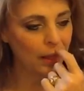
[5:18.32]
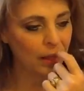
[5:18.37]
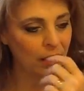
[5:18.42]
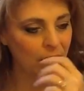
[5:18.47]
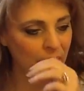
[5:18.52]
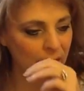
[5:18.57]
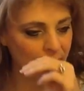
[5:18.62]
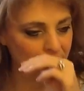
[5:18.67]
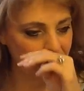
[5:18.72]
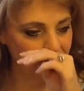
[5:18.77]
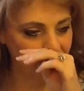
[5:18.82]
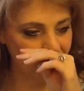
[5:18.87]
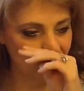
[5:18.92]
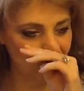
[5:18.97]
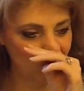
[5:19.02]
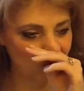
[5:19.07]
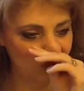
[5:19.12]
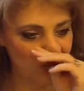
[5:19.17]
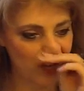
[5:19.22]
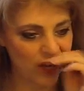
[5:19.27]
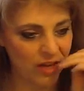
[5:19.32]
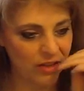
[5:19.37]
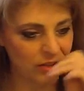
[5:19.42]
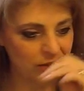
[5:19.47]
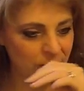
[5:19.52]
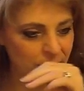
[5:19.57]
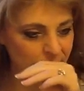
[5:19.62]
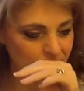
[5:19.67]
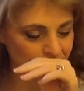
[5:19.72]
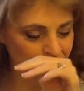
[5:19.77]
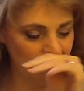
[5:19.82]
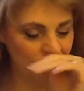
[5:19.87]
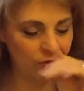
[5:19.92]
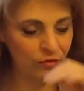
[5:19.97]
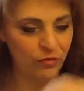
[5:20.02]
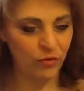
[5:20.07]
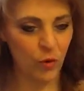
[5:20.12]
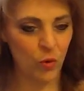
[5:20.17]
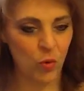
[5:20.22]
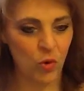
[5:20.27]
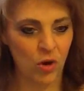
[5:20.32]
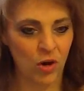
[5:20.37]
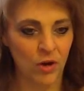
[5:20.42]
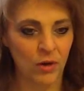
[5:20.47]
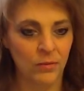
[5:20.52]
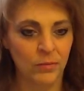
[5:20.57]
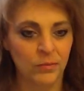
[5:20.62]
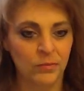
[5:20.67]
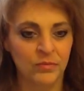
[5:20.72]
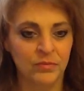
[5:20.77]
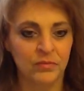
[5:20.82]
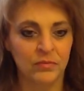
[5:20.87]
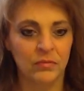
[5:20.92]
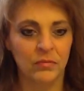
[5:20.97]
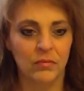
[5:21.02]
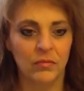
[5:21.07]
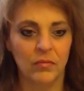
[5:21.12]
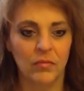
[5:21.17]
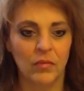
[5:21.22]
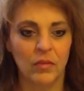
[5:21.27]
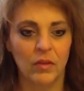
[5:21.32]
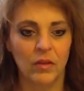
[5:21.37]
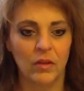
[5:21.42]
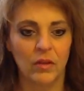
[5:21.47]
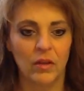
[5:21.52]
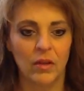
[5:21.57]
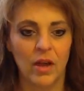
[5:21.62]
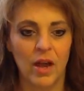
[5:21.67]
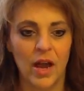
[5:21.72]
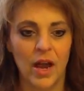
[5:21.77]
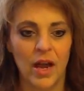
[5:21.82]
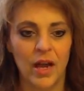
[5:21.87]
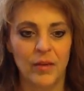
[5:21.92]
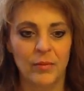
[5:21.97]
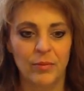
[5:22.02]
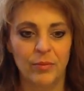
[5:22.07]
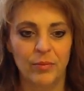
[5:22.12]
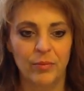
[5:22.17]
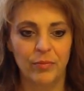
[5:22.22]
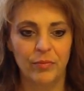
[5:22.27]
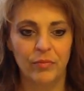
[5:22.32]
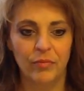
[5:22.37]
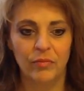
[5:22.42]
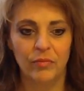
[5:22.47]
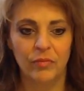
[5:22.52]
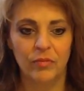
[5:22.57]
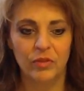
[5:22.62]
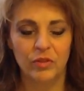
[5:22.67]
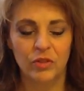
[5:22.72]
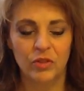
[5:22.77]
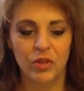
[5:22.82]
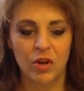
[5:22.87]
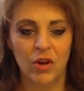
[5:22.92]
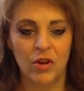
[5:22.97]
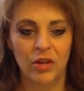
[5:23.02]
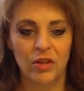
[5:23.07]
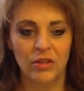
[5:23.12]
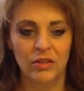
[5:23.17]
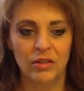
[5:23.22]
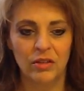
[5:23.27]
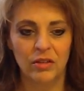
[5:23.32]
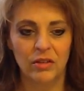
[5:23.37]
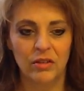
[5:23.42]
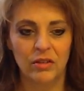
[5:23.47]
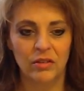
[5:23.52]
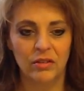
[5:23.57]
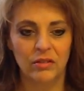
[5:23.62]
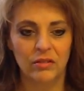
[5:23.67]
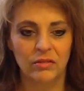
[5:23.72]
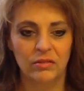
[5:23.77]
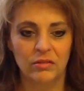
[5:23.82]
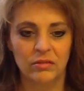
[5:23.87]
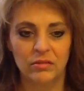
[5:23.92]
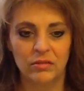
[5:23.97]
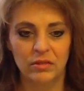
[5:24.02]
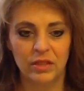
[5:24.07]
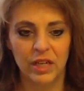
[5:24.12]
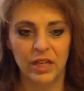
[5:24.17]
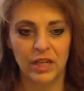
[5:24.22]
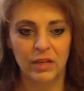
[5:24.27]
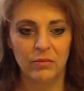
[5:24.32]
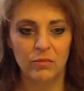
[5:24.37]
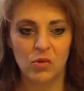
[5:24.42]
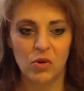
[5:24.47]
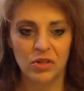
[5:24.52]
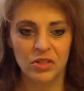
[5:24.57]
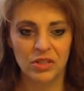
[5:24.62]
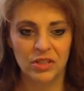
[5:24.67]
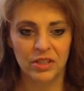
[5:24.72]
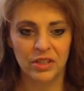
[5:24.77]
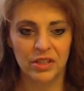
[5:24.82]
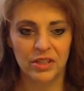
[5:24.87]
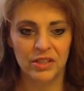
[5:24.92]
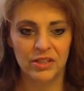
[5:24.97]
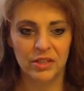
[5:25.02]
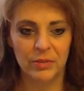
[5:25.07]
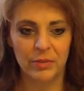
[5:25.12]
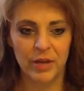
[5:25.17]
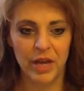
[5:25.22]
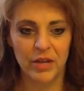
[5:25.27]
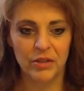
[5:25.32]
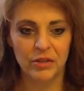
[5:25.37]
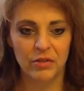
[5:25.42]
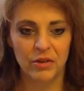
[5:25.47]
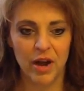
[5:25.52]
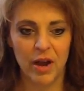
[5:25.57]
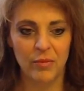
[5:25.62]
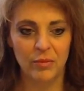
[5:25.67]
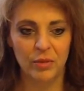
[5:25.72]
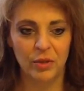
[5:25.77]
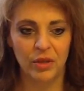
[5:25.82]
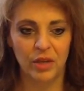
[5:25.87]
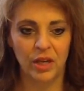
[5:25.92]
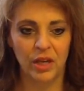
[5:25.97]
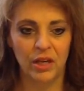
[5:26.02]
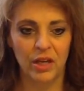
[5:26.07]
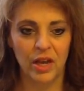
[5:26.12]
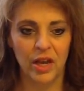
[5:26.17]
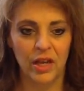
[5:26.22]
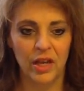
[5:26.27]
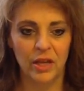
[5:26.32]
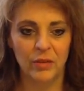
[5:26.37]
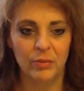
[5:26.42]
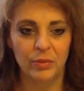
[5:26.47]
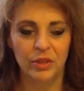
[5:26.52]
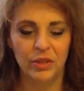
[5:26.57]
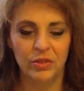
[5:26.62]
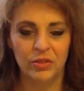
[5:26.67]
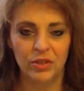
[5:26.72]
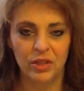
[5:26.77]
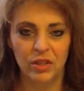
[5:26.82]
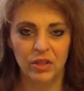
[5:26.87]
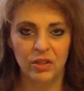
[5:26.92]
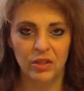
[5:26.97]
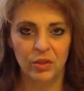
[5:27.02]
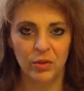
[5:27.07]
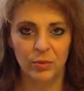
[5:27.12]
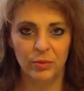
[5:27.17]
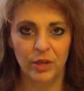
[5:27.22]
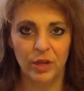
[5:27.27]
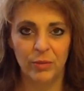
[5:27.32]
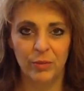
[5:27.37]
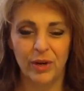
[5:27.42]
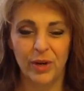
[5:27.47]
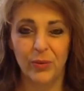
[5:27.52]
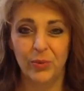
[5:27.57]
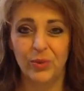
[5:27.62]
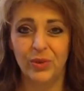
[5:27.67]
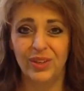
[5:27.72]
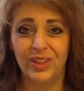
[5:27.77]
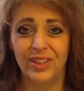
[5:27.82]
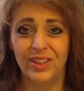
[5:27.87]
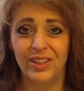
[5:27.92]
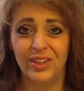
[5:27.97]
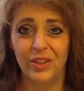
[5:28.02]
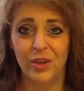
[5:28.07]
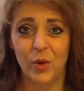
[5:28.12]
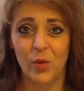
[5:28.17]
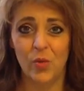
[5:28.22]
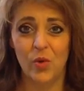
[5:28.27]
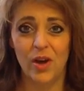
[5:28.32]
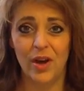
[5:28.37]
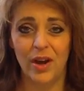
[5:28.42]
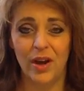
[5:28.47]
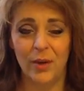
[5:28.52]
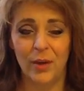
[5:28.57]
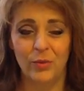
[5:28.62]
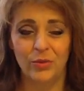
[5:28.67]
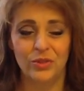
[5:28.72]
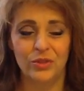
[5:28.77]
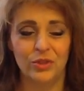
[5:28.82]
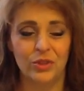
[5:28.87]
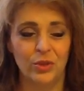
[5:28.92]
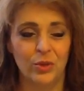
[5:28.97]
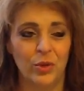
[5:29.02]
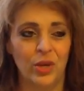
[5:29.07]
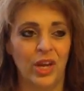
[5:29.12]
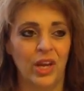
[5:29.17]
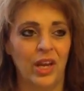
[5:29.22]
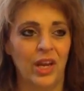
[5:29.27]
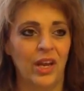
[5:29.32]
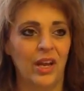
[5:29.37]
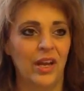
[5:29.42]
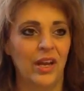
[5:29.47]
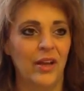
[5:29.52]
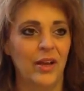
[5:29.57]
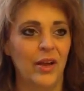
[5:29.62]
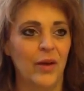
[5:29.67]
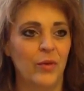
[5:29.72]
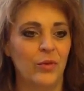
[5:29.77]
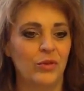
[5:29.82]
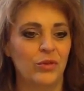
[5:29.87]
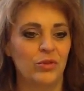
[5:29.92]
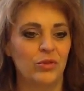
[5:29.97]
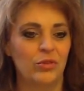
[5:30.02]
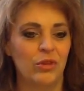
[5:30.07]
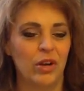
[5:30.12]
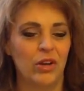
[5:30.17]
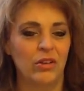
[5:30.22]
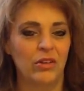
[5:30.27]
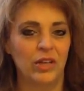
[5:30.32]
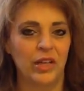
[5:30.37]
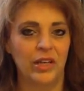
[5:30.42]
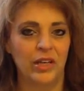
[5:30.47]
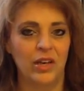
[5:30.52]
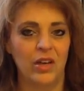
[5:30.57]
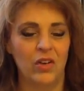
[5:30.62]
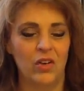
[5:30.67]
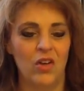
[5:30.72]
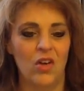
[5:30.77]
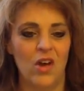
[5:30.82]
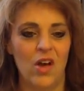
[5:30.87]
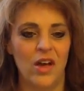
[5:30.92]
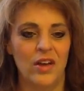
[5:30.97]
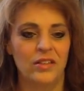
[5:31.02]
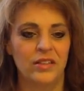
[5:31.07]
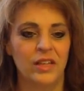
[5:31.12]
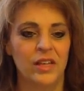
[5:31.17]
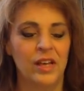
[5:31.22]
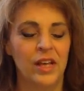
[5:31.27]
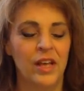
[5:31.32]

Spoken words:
In 2004, I started getting more serious about scrapbooking. I had piddled a little bit, but I really didn't know what I was doing, and I was struggling a lot.